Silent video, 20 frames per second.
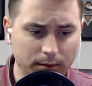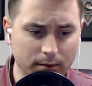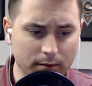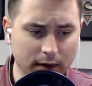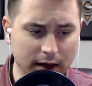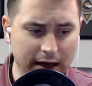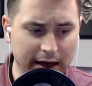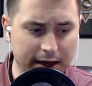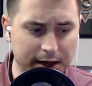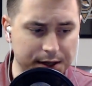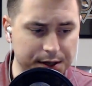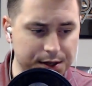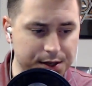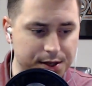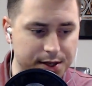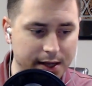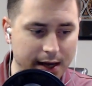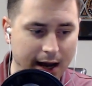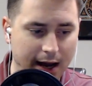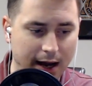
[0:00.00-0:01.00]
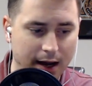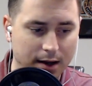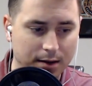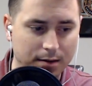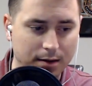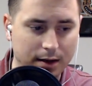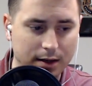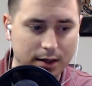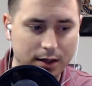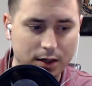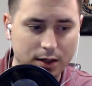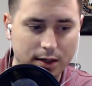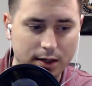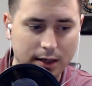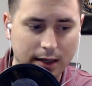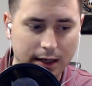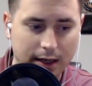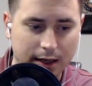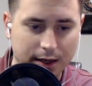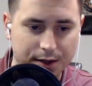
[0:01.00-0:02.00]
is uh,
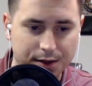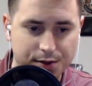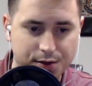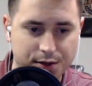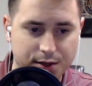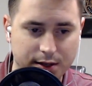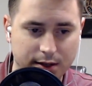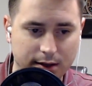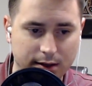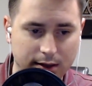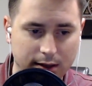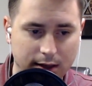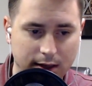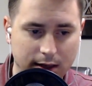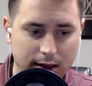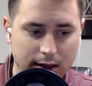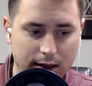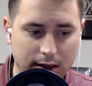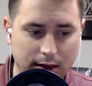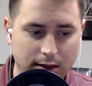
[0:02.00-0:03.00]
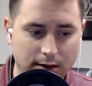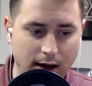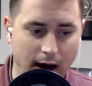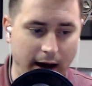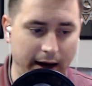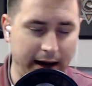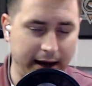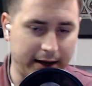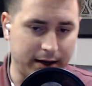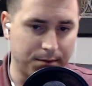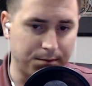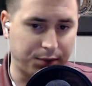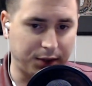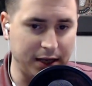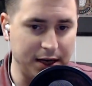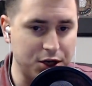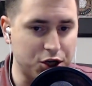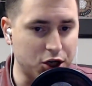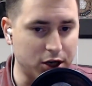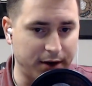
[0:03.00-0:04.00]
is not a
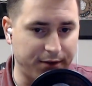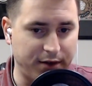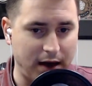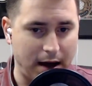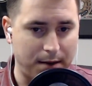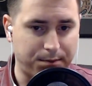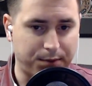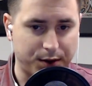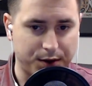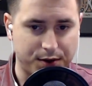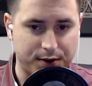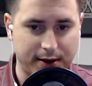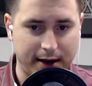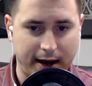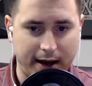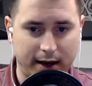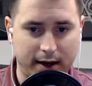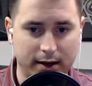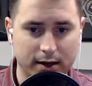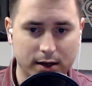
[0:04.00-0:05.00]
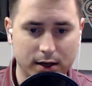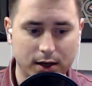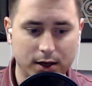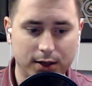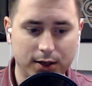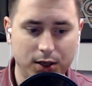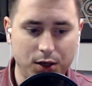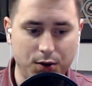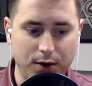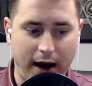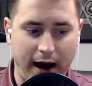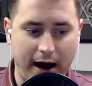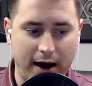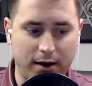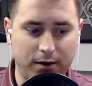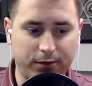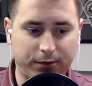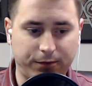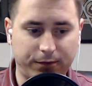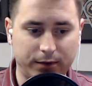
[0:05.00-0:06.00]
completion of that per se. You
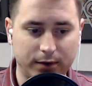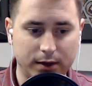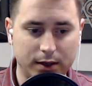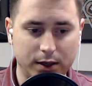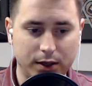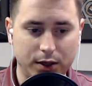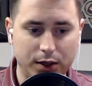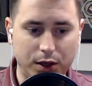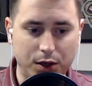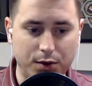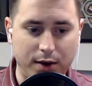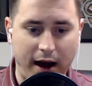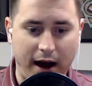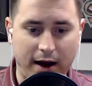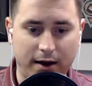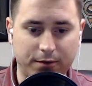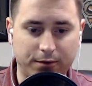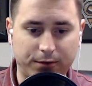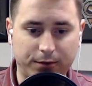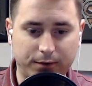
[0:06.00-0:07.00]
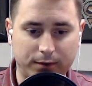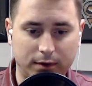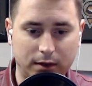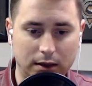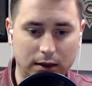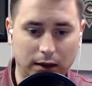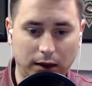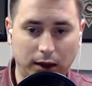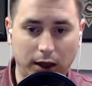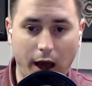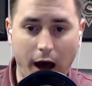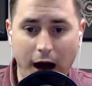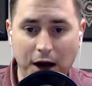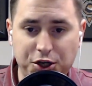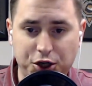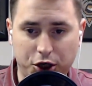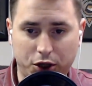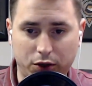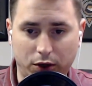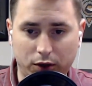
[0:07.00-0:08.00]
have you have
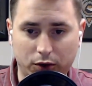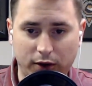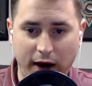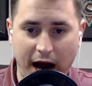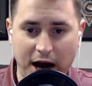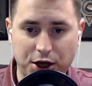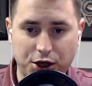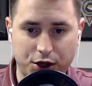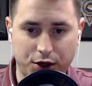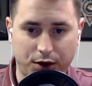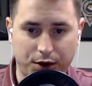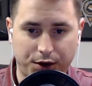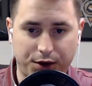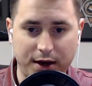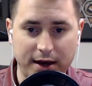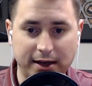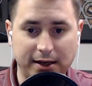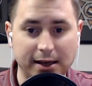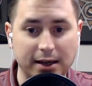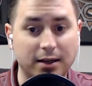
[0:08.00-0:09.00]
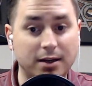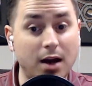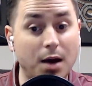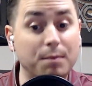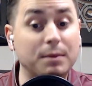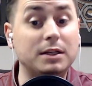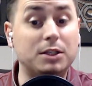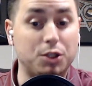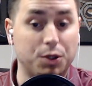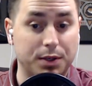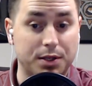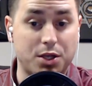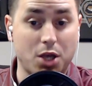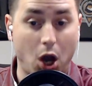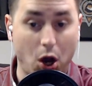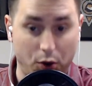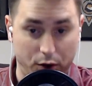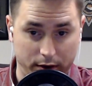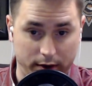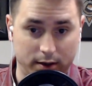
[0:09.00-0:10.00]
logical, rational thinking come into its
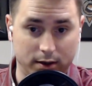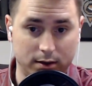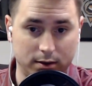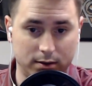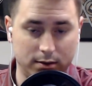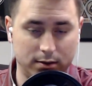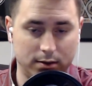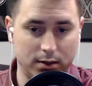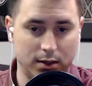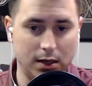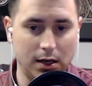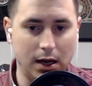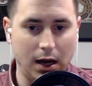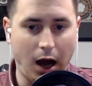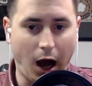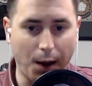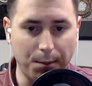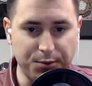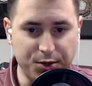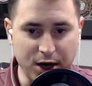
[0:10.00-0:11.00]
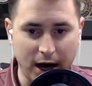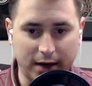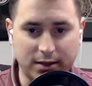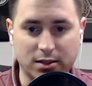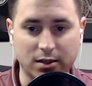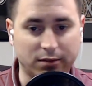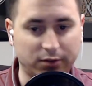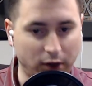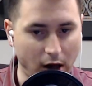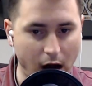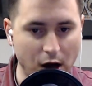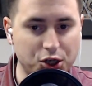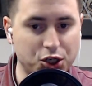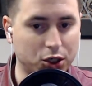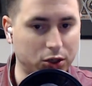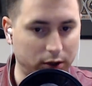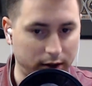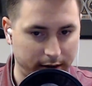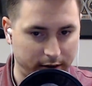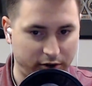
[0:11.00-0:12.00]
own. Objective,
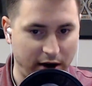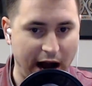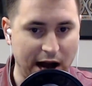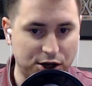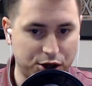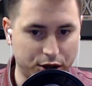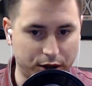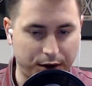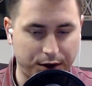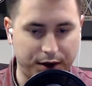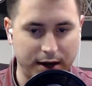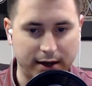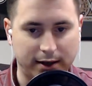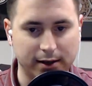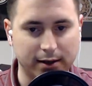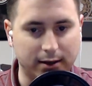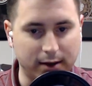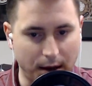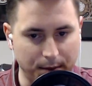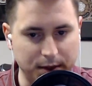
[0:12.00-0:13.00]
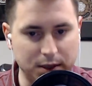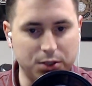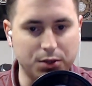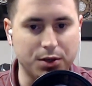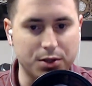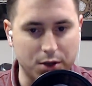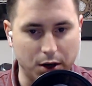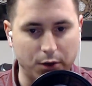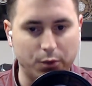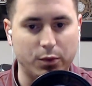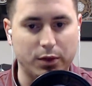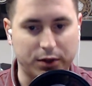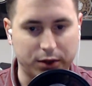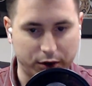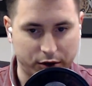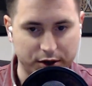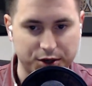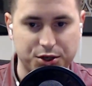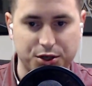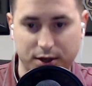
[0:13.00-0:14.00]
logical, and rational thinking come into its own with the
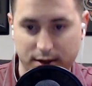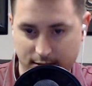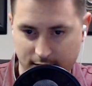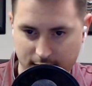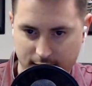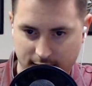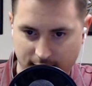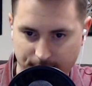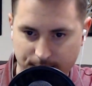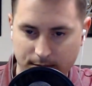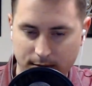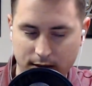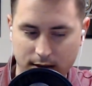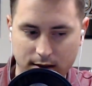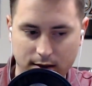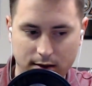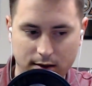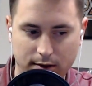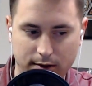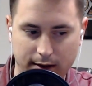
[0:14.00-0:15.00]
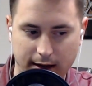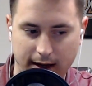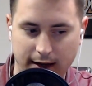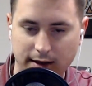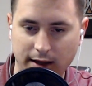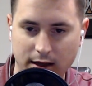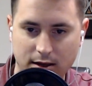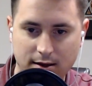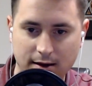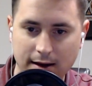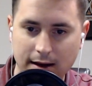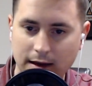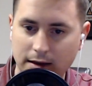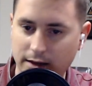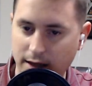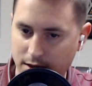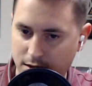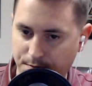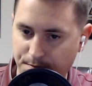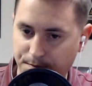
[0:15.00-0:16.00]
Christian system. Okay, and that's that's